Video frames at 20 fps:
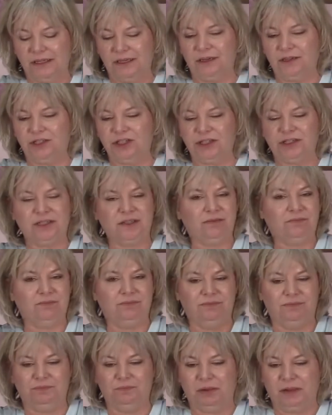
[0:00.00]
just
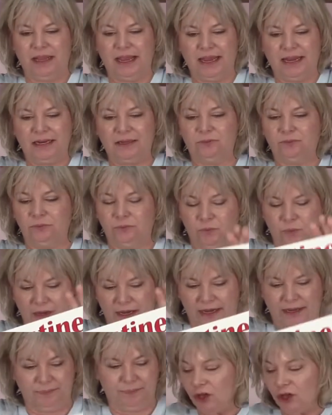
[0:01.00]
plain
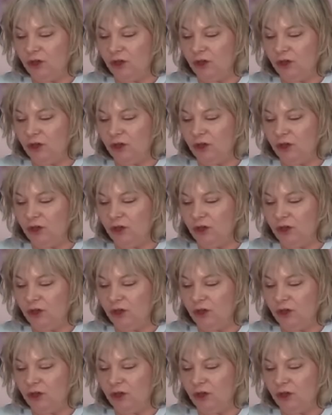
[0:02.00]
white.